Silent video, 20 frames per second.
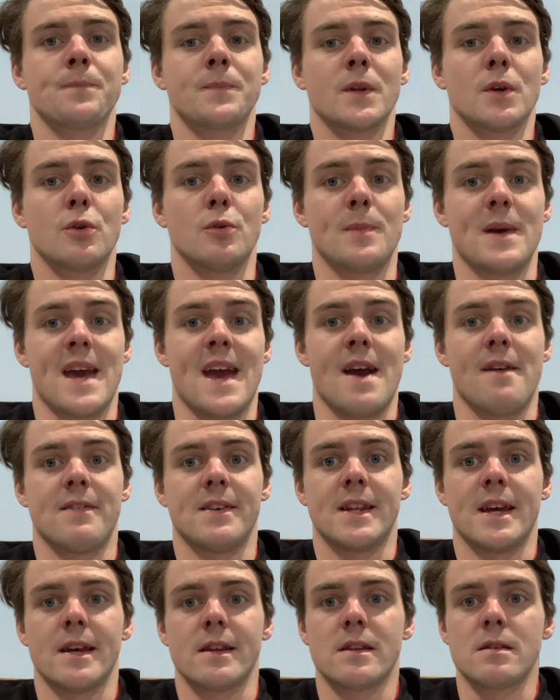it'll be a heavy
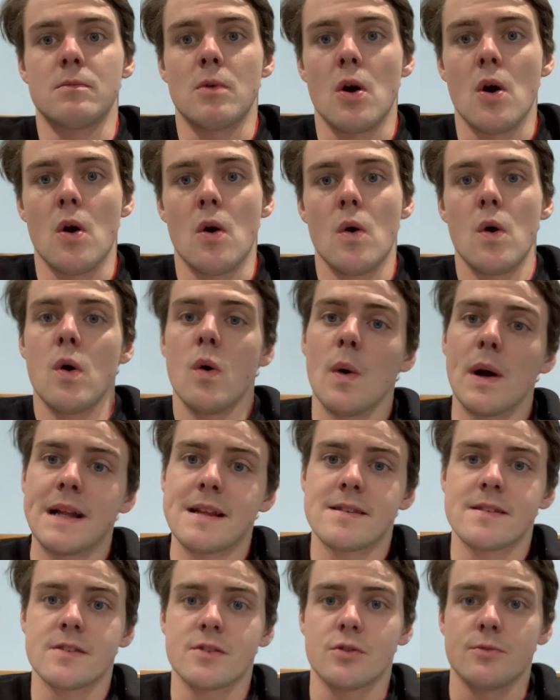day tomorrow.
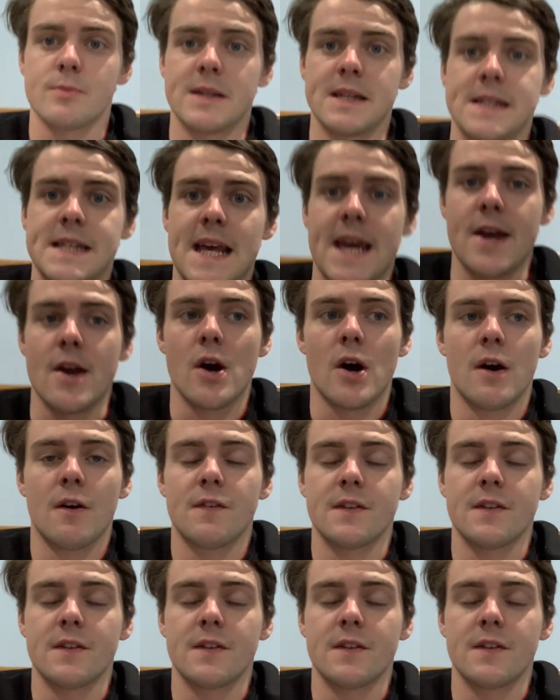Wednesday's going to be a day off,